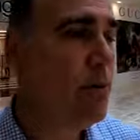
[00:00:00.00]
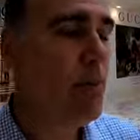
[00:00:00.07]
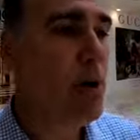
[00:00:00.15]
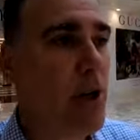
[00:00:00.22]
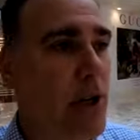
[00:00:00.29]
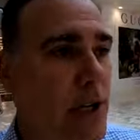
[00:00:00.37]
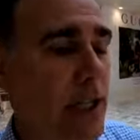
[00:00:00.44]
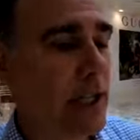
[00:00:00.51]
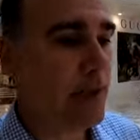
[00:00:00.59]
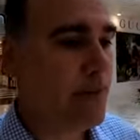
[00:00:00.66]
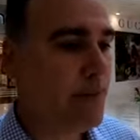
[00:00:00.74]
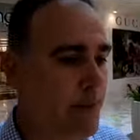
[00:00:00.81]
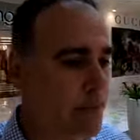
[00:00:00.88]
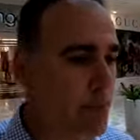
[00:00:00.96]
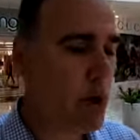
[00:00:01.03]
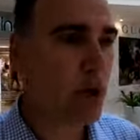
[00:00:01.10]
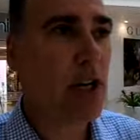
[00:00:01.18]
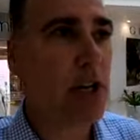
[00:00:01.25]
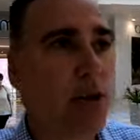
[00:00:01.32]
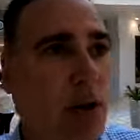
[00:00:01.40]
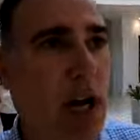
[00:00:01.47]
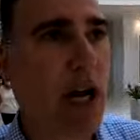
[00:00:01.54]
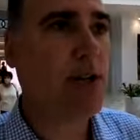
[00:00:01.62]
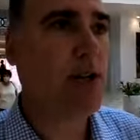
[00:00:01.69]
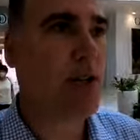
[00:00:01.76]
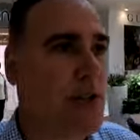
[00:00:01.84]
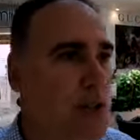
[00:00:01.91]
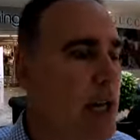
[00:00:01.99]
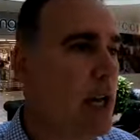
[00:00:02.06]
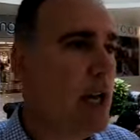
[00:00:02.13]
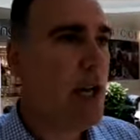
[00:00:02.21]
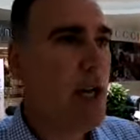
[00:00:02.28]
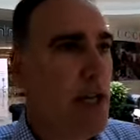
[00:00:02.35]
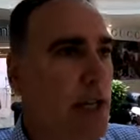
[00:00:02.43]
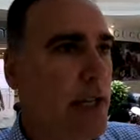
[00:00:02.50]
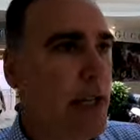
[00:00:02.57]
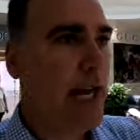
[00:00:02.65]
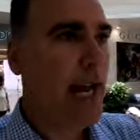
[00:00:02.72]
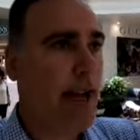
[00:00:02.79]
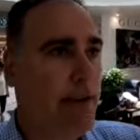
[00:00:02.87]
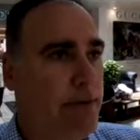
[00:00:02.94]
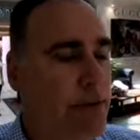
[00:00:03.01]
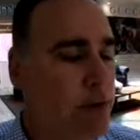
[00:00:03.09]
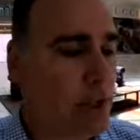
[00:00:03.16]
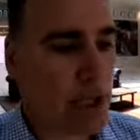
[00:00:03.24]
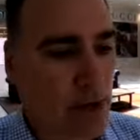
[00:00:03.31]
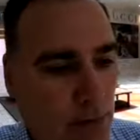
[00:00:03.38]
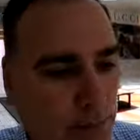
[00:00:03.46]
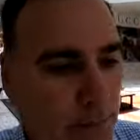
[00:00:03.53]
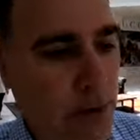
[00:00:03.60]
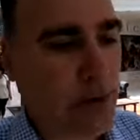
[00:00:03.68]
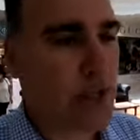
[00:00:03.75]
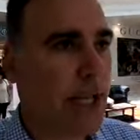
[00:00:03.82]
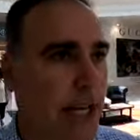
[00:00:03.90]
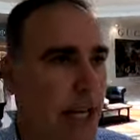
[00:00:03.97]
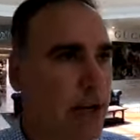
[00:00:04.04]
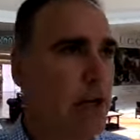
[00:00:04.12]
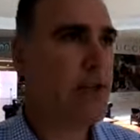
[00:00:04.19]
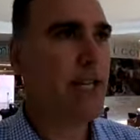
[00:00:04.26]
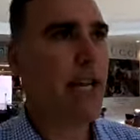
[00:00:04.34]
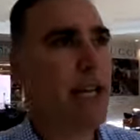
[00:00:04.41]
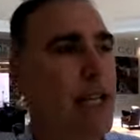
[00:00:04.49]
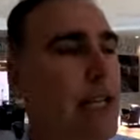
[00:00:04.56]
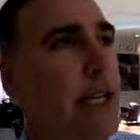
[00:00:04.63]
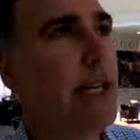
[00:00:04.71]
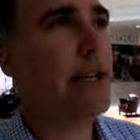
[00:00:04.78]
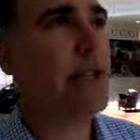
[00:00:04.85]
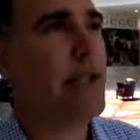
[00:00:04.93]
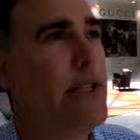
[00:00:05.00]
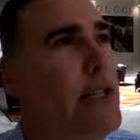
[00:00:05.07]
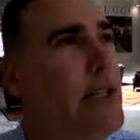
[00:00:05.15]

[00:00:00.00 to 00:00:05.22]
parking garages that have, you know, first layer, second layer.